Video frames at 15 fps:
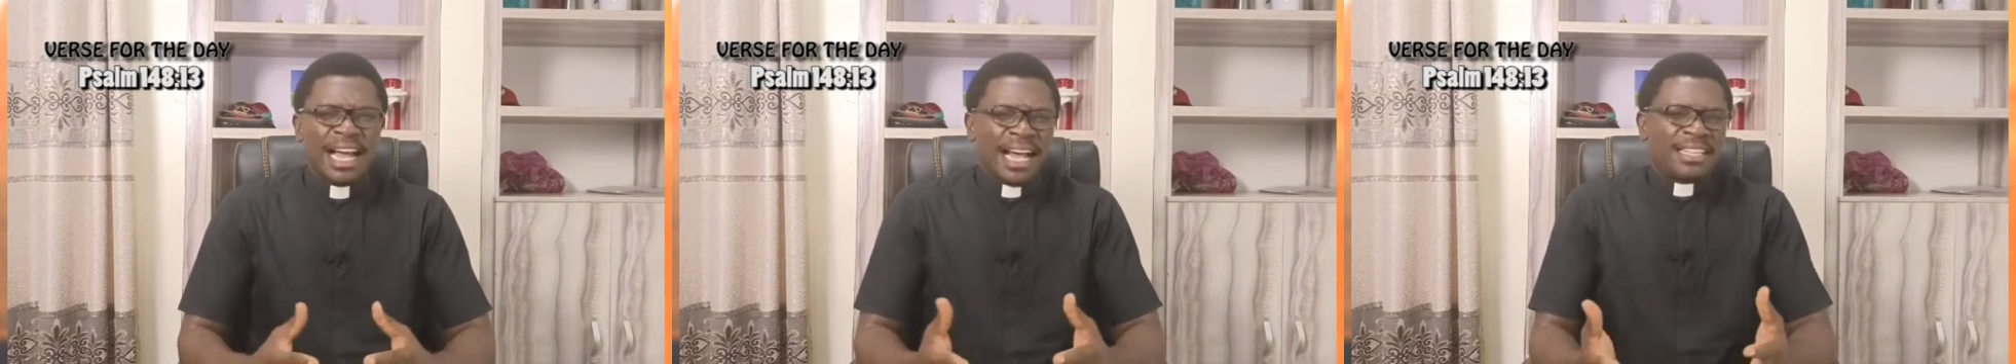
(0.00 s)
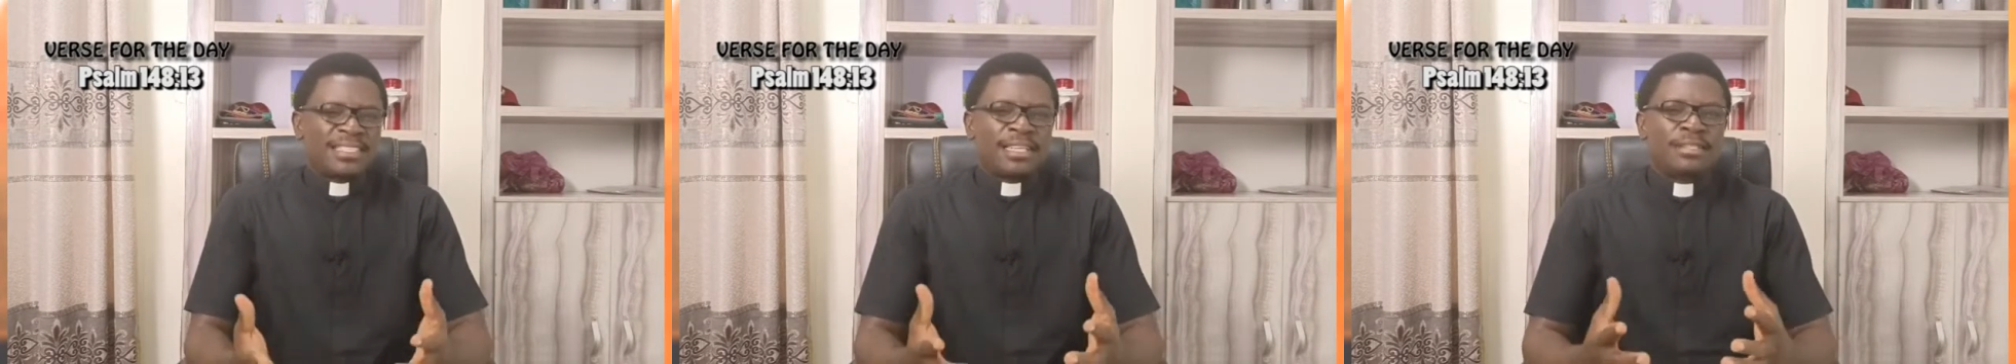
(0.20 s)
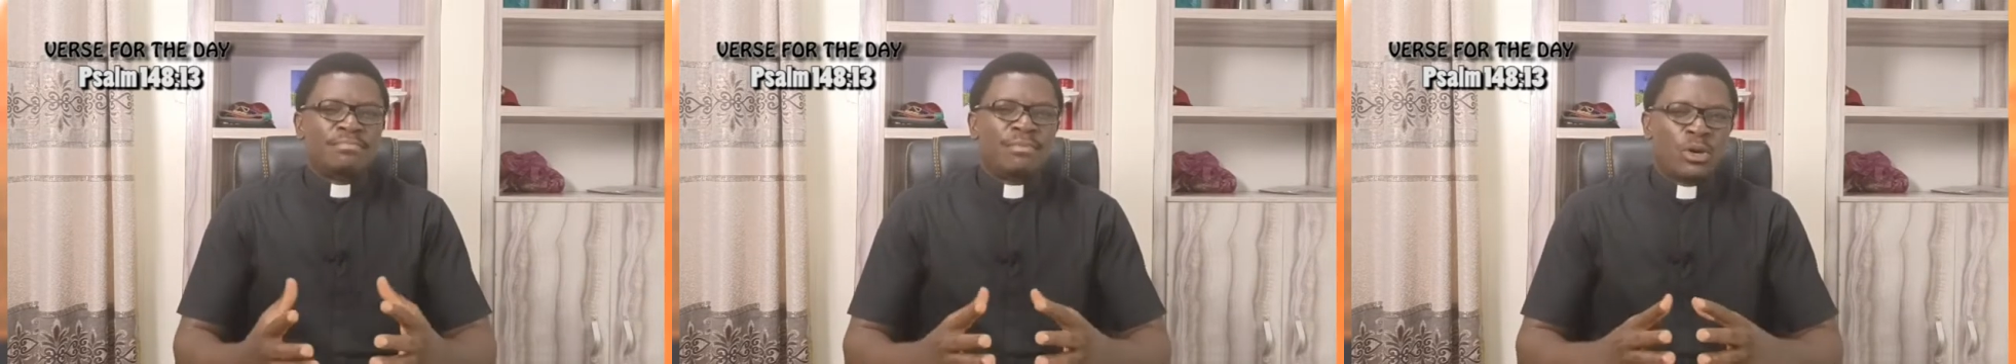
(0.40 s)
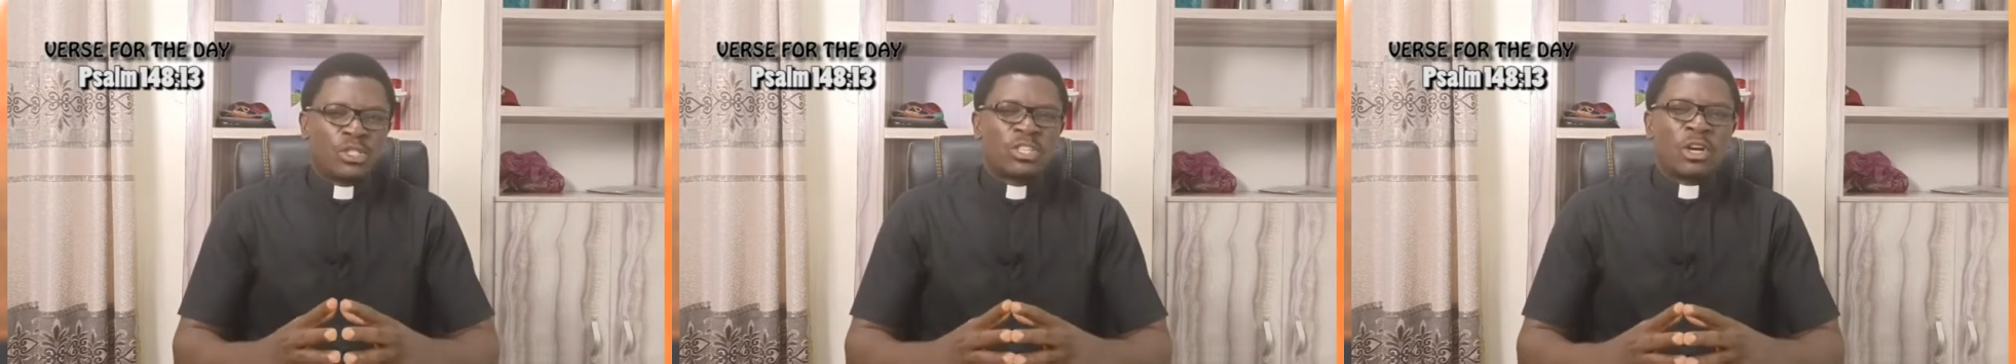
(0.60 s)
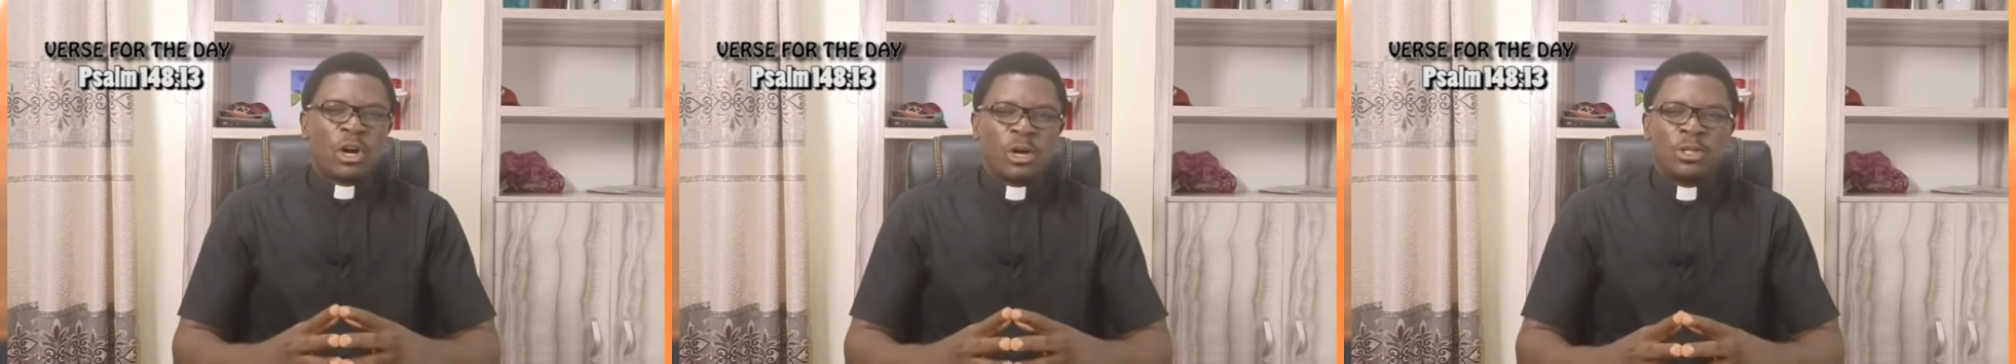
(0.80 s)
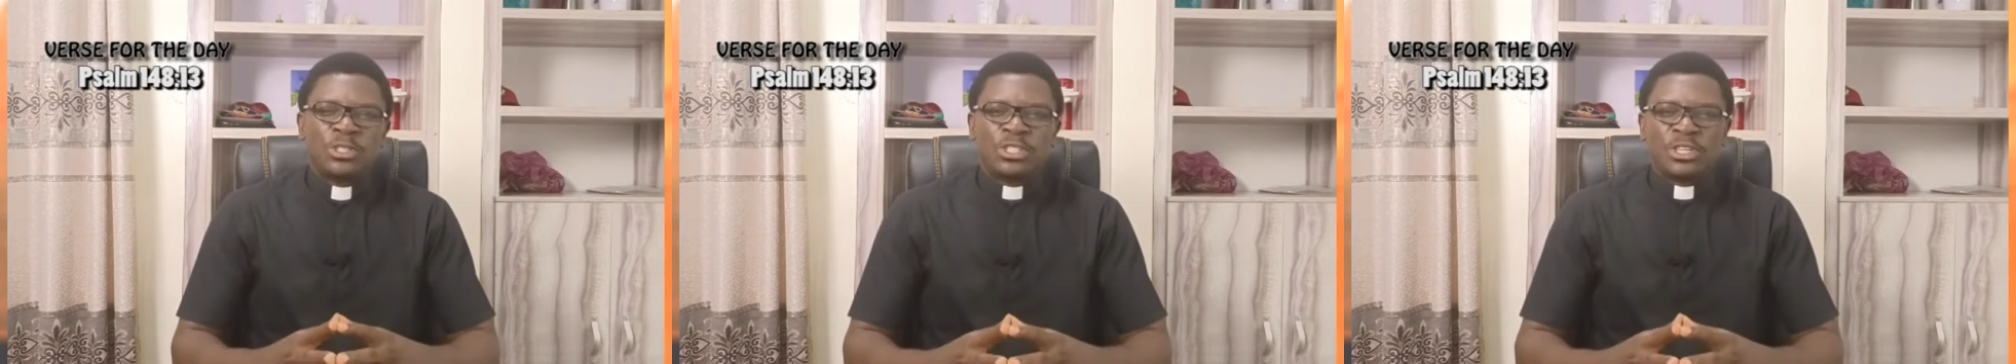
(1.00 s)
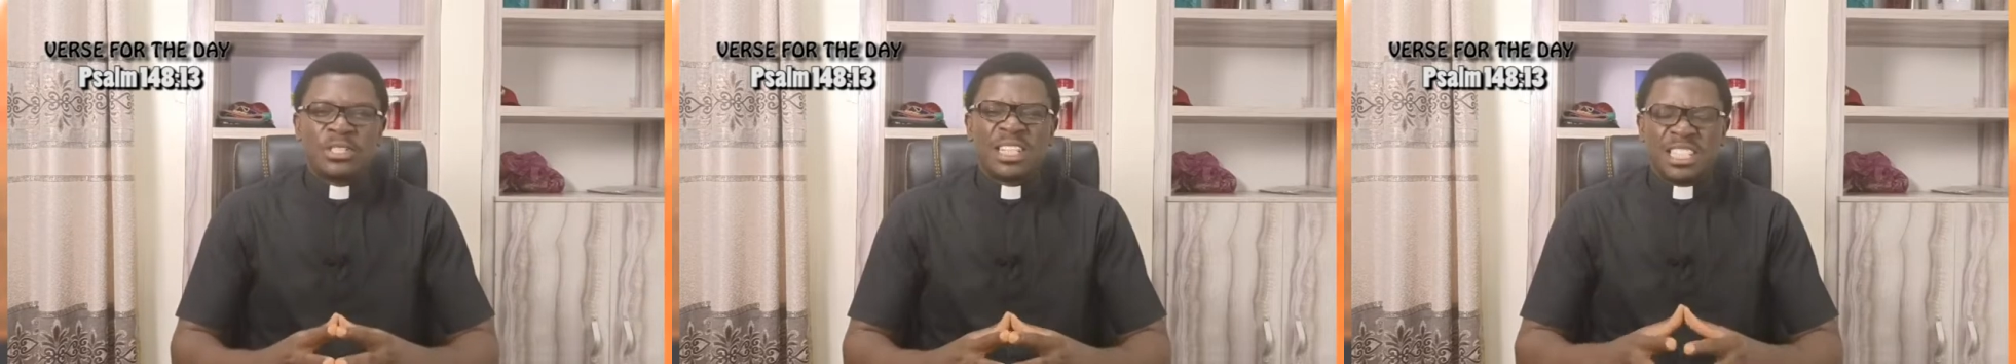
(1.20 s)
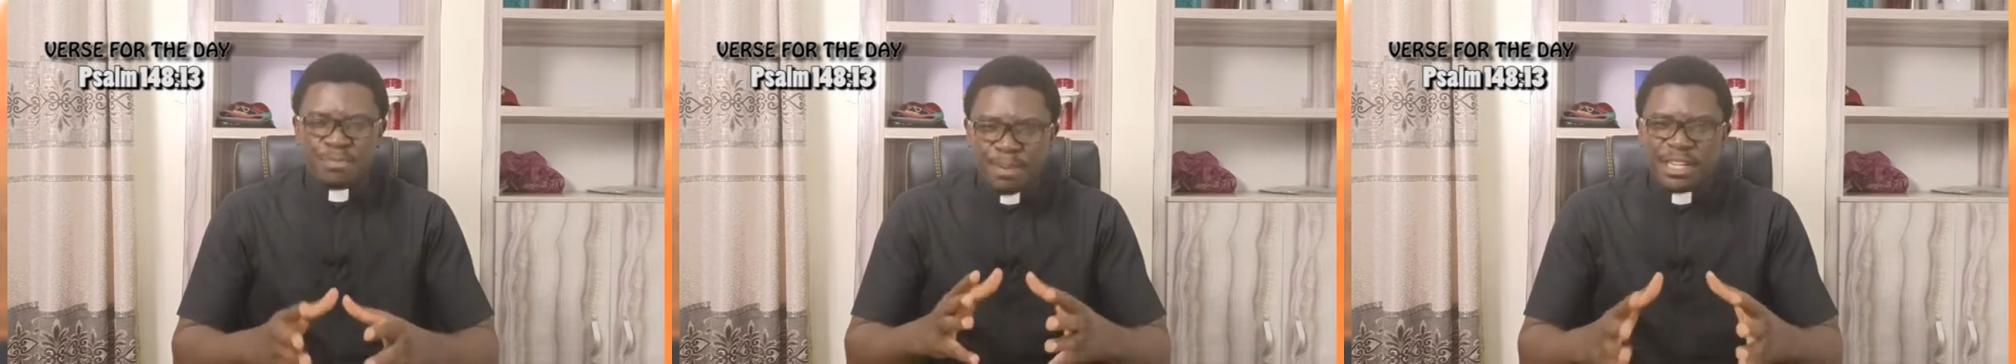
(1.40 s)
As in most
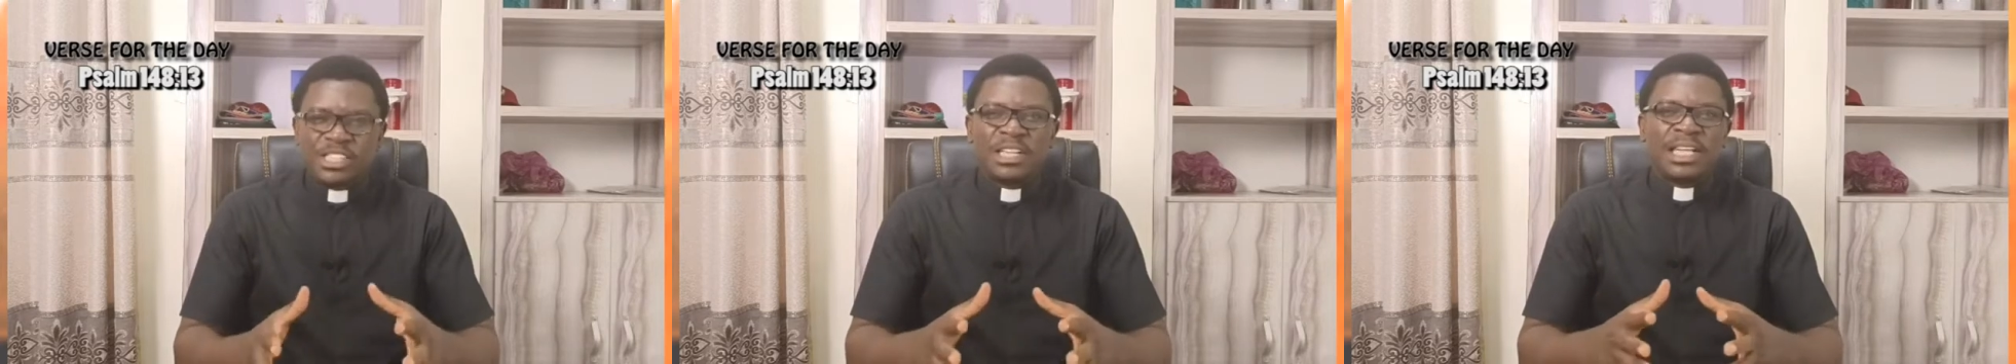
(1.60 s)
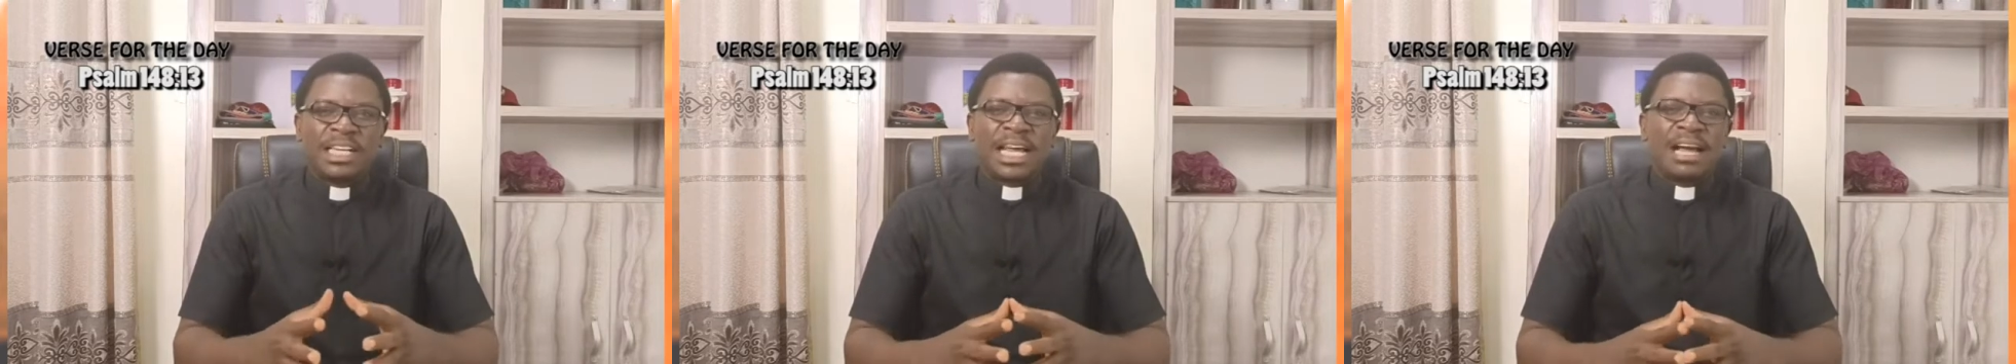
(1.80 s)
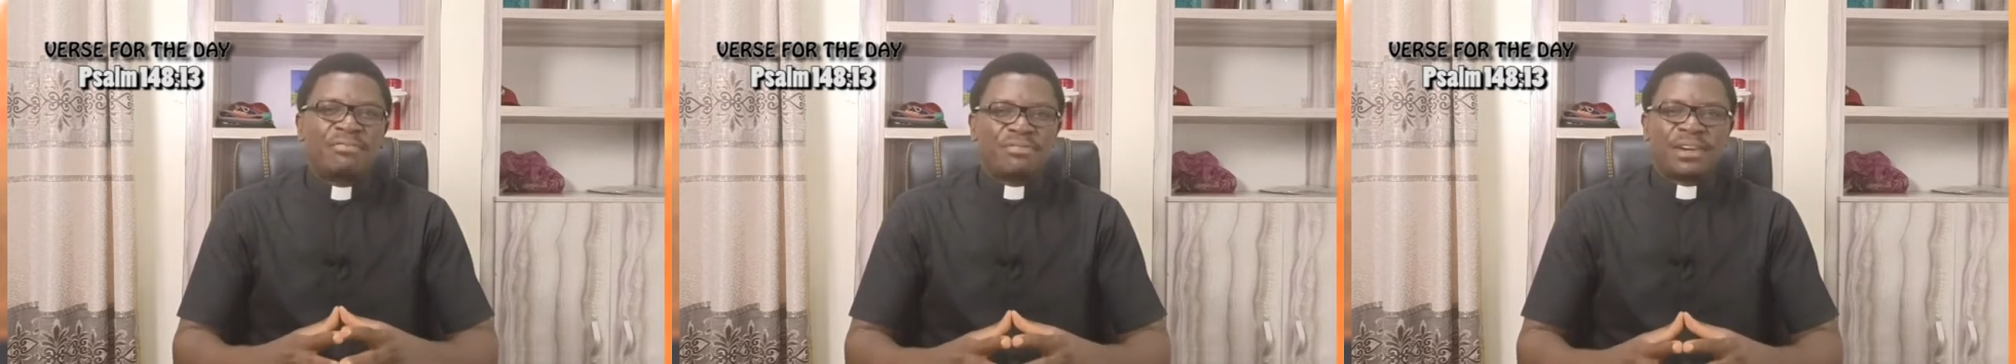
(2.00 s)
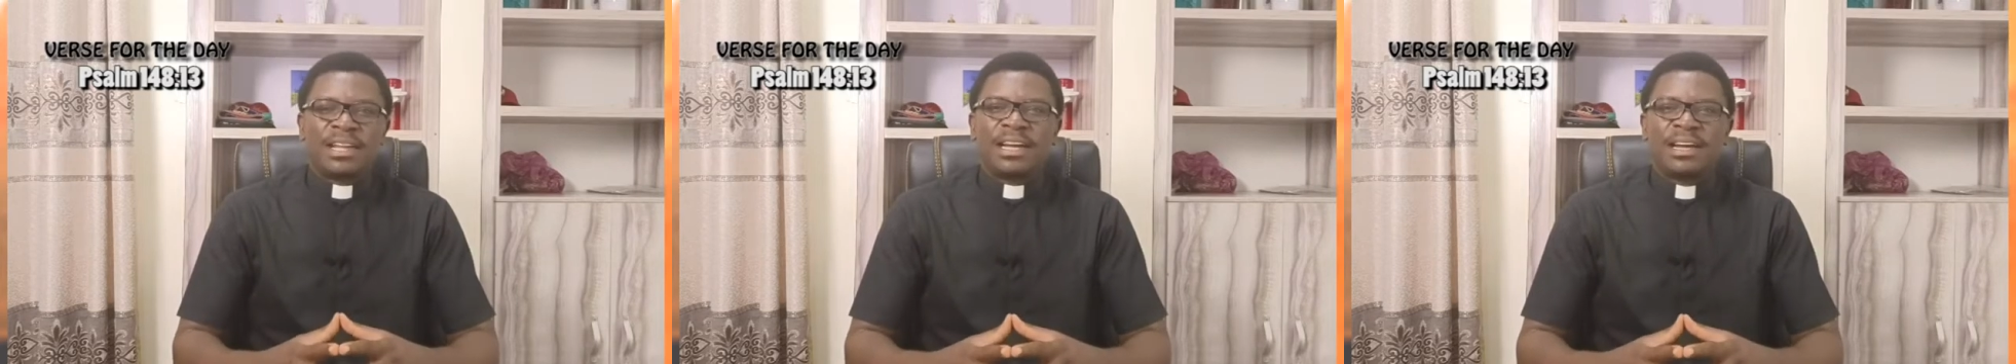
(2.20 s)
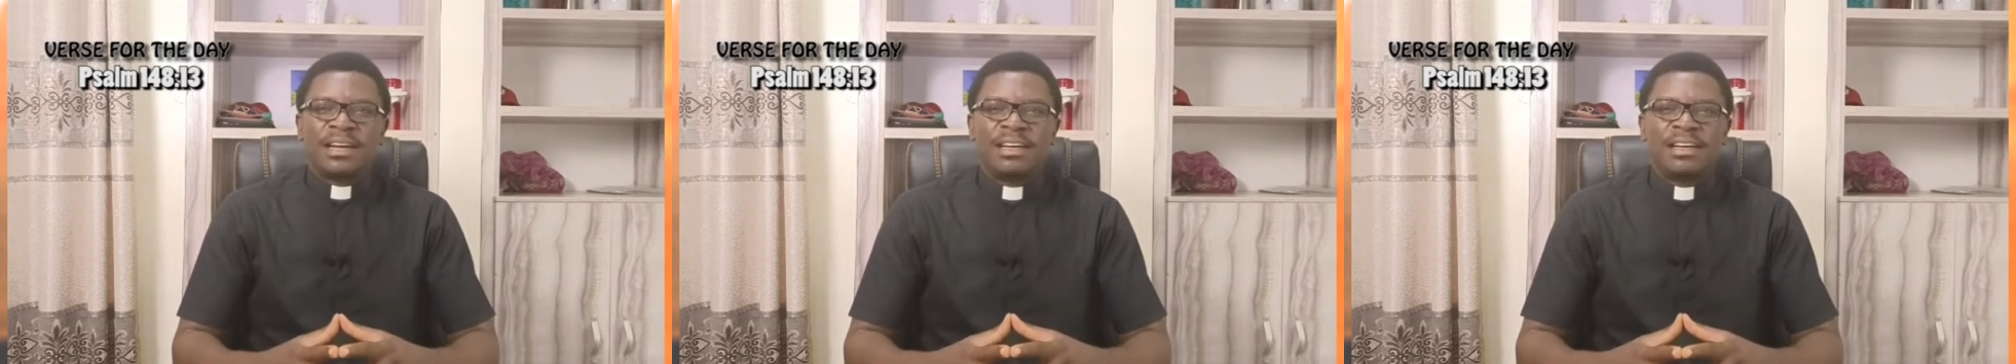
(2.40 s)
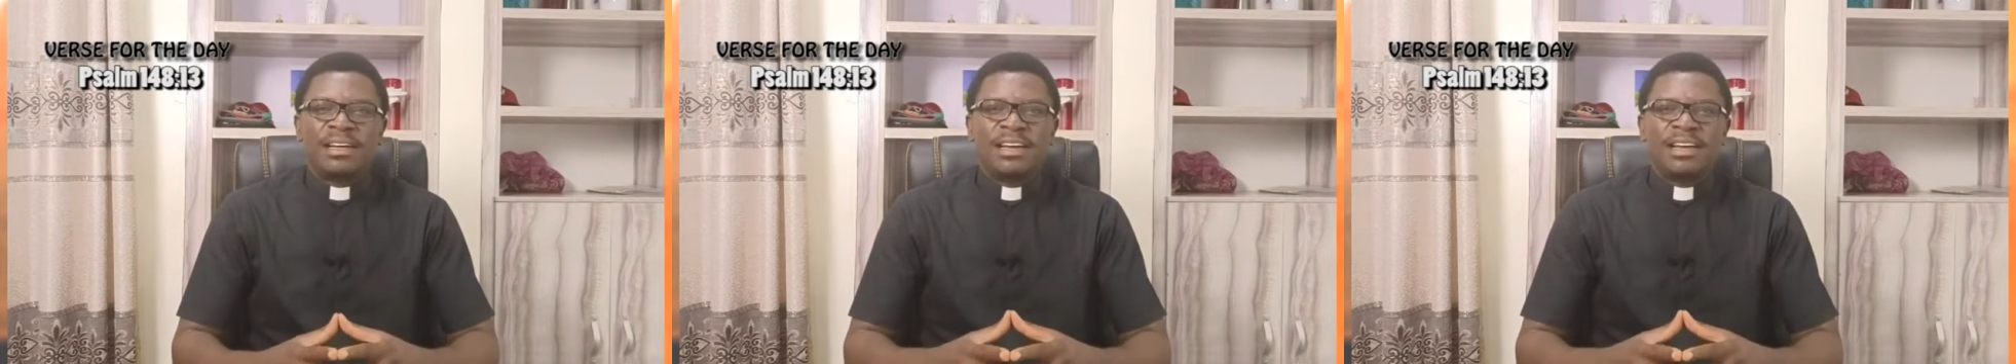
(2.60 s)
cultures, especially in Africa,